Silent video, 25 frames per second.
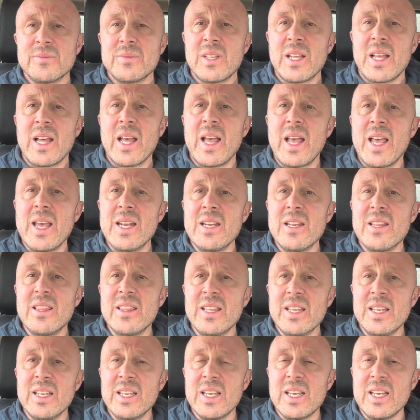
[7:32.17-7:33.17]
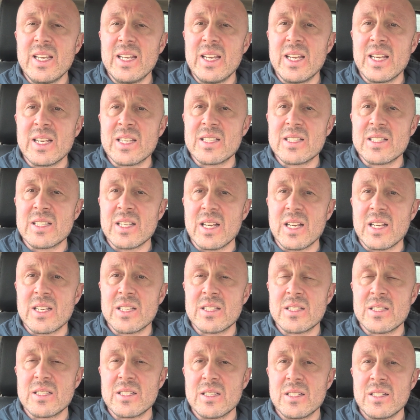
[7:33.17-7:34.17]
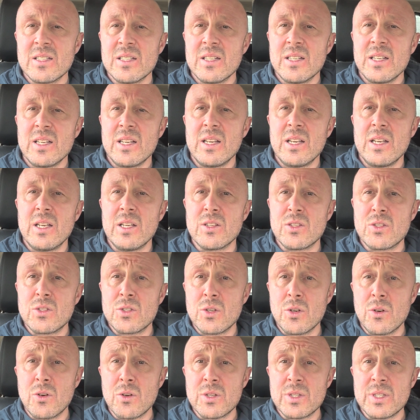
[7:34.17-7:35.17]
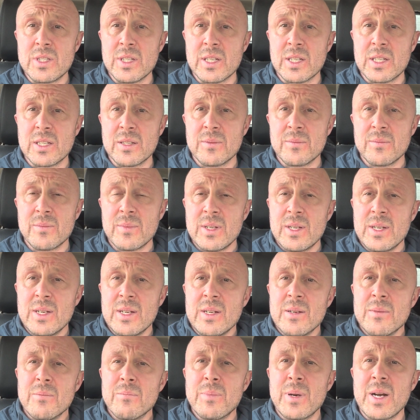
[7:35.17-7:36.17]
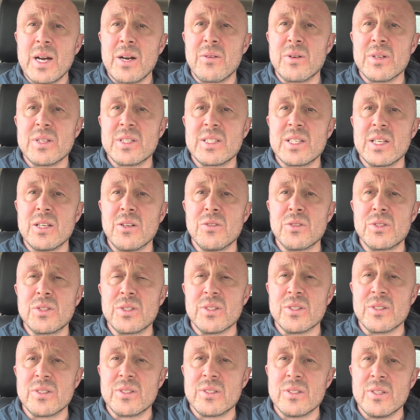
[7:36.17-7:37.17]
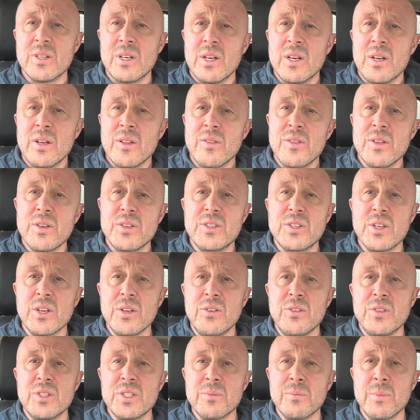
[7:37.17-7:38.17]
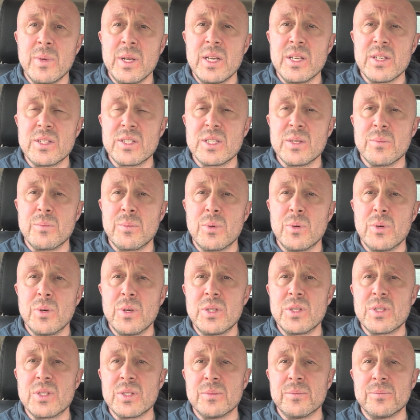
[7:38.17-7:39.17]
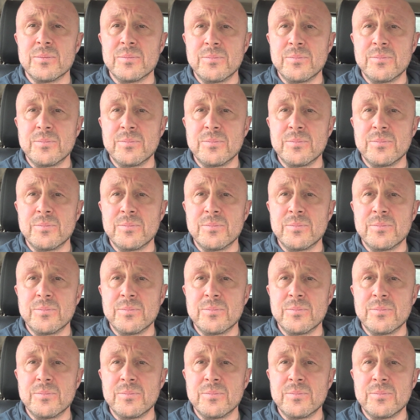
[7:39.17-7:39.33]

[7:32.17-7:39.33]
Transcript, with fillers: Anything in excess is toxic. Paracelsus, the dose makes the poison.